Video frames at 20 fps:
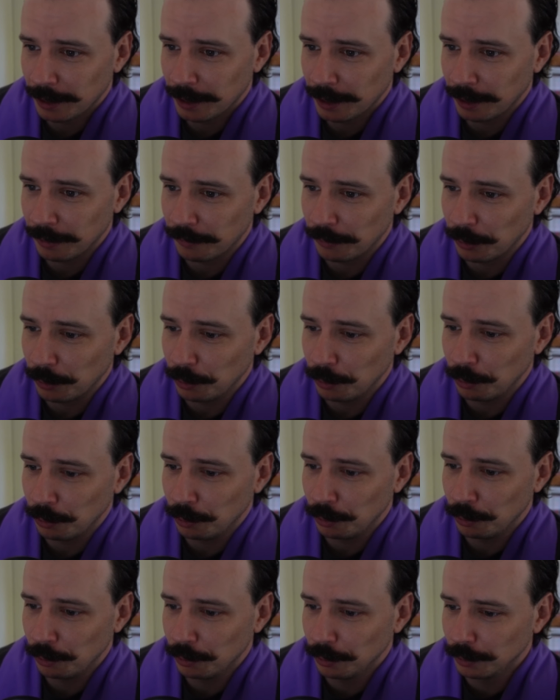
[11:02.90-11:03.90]

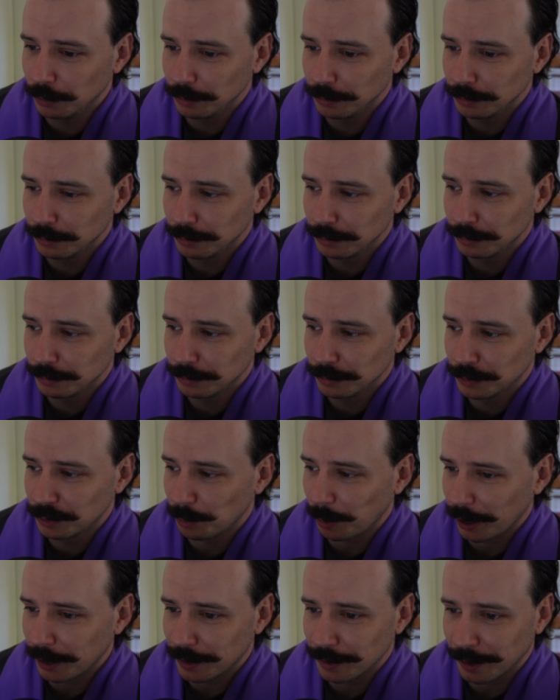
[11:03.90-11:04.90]
you
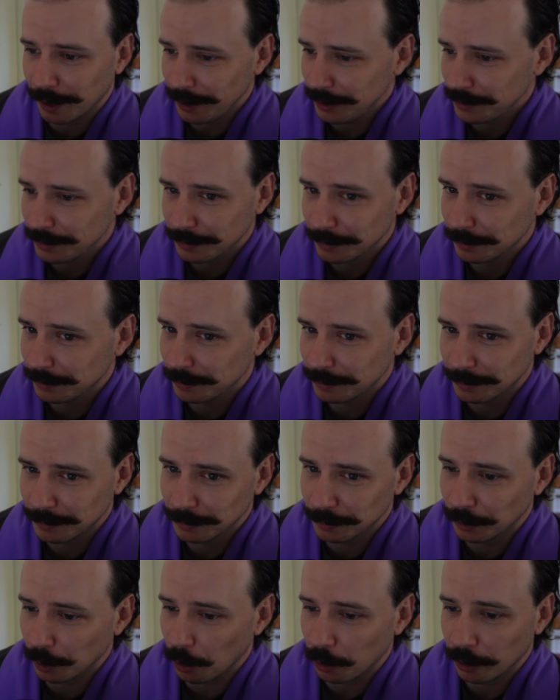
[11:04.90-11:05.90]
spike the dice,
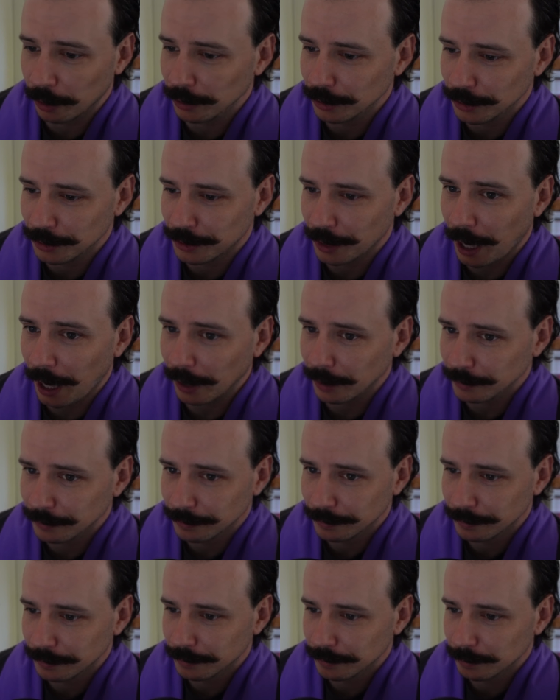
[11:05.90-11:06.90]
Logan will just die.
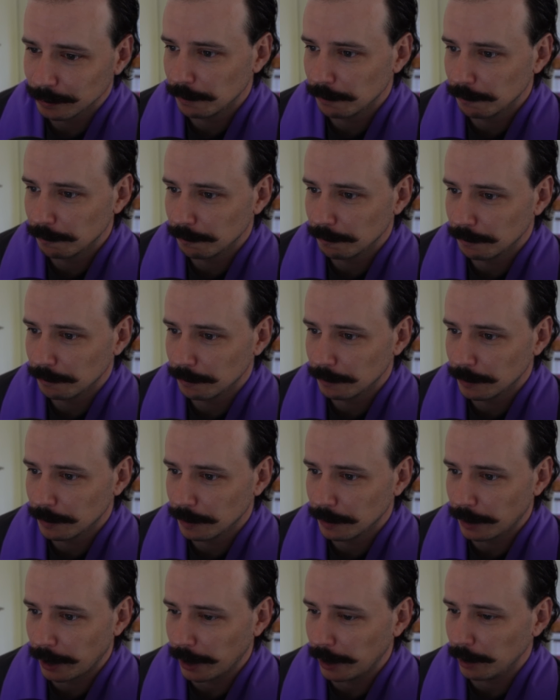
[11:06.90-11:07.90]

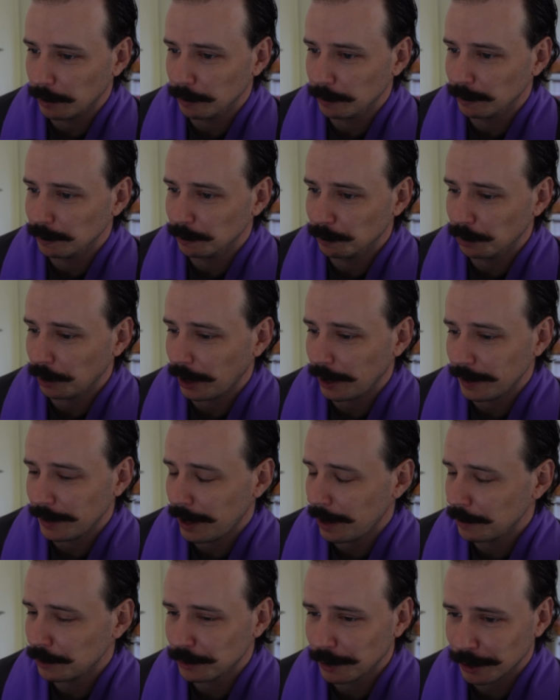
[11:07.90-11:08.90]
They can play the
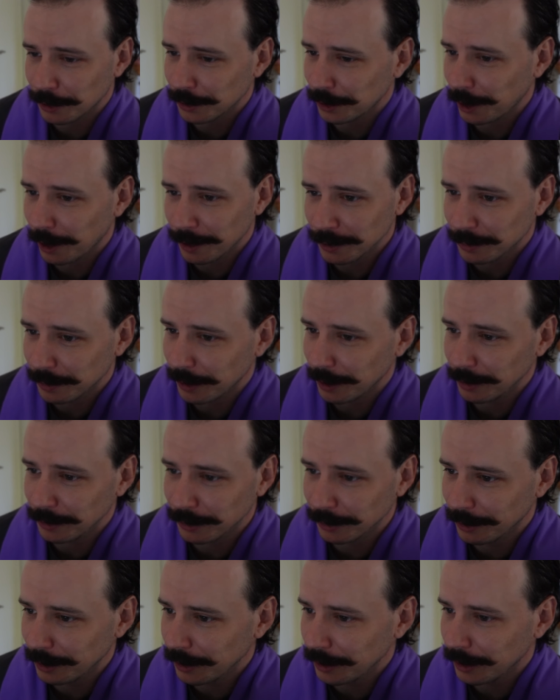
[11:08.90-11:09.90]
damage reduction cards, but they don't
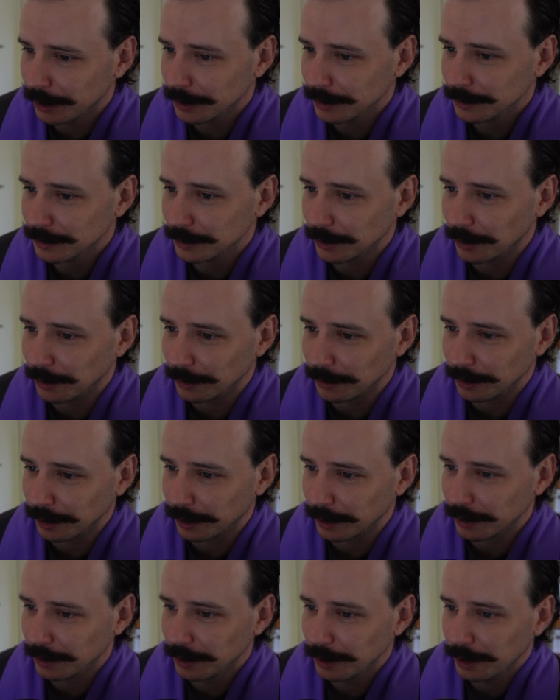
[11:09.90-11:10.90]
do anything. So,
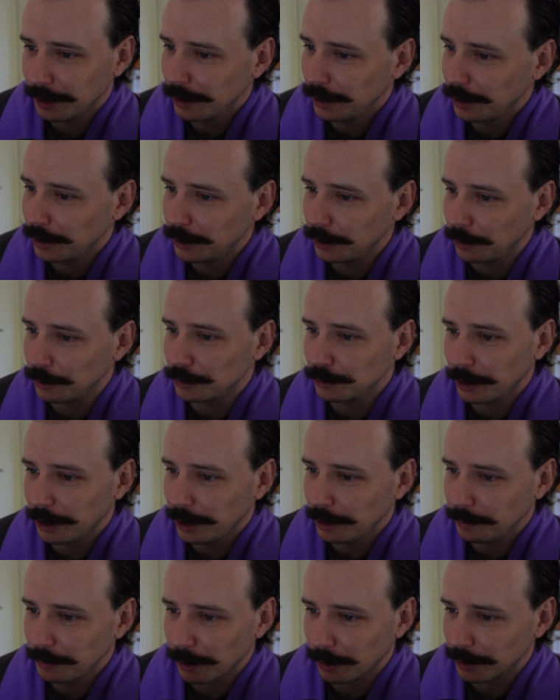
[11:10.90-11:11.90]
like, no
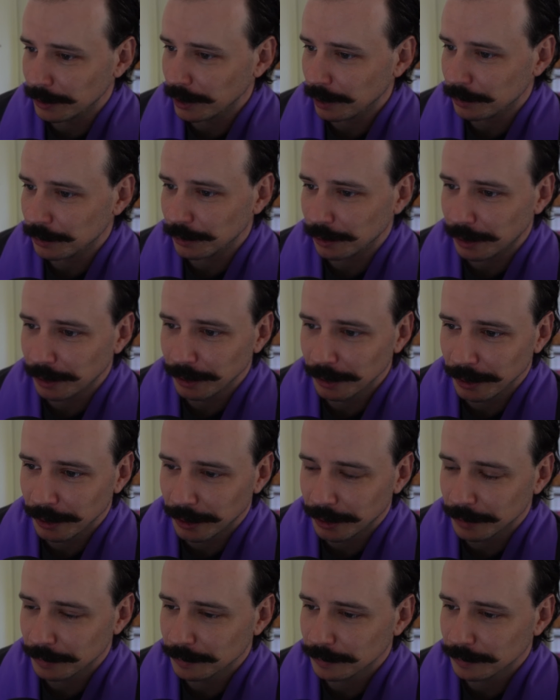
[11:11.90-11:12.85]
dream, no exceptional healing.